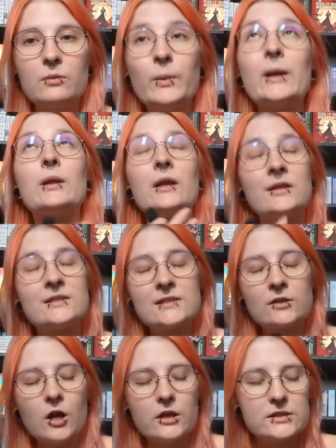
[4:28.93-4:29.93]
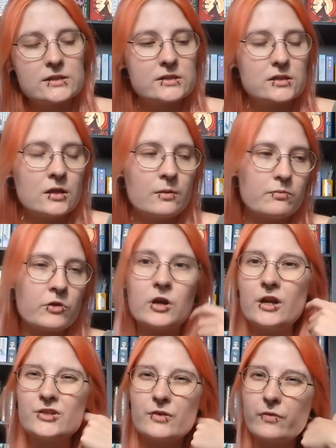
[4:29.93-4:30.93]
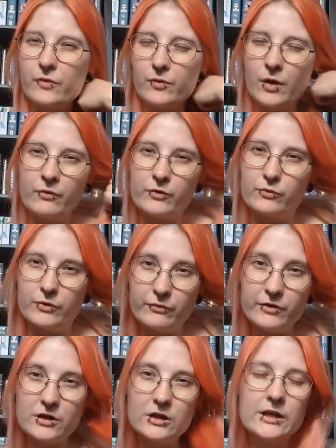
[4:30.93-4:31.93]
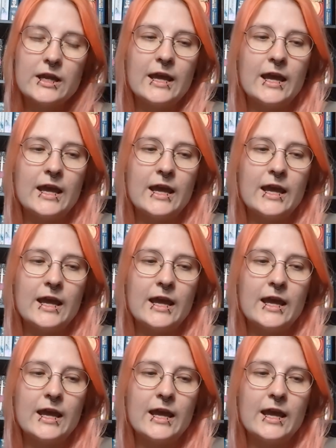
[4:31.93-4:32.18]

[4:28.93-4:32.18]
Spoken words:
Well, it's a goddess, the goddess of a river,